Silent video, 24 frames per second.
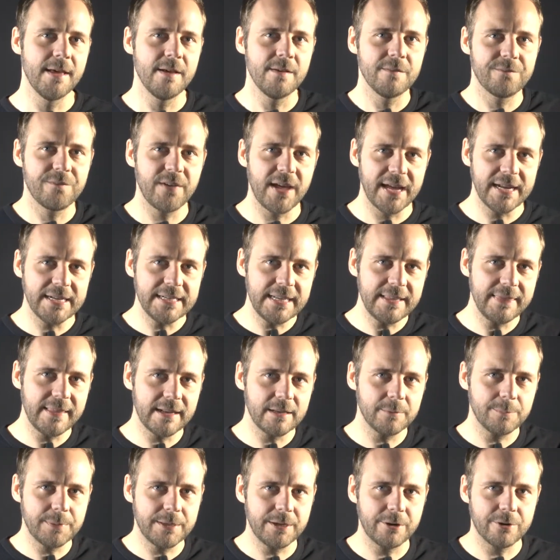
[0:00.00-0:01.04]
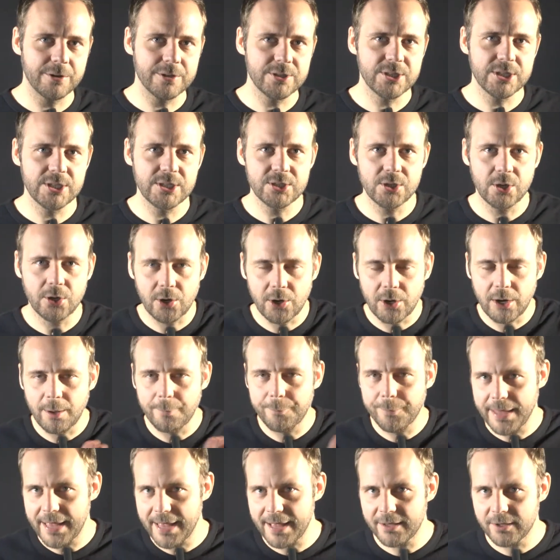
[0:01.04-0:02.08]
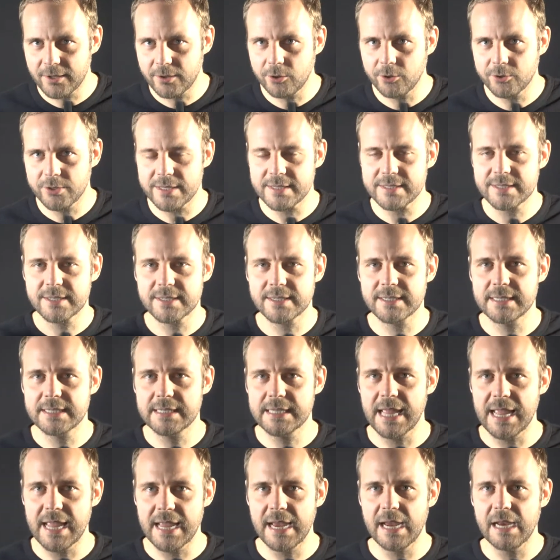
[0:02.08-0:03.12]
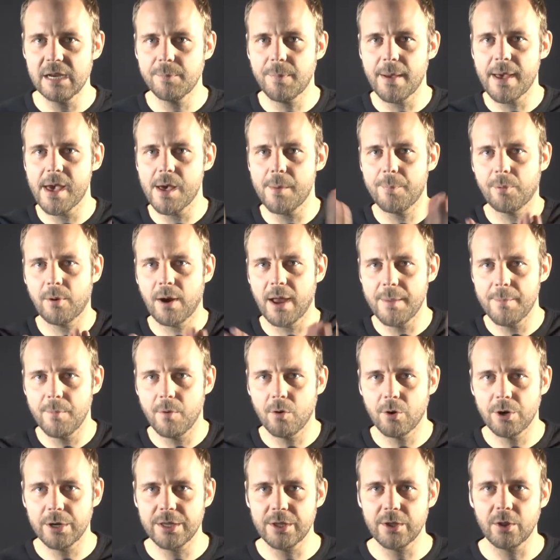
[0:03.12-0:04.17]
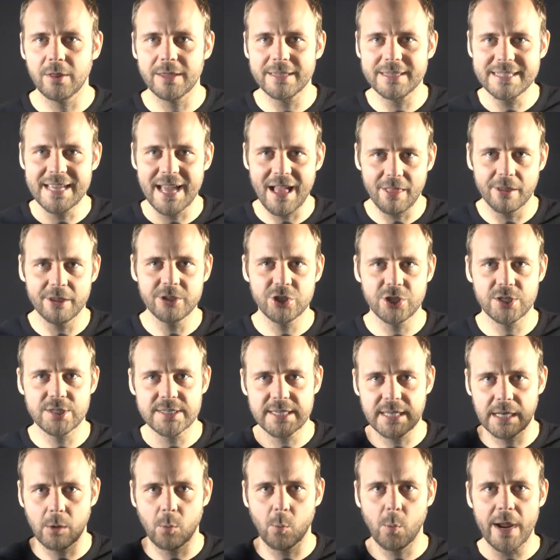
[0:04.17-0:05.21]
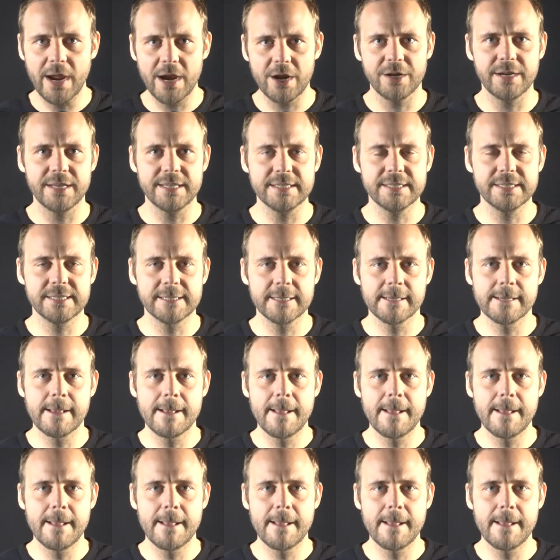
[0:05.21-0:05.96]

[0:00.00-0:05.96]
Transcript: finding that appearances are upheld and sustained by a primordial intelligence and awareness.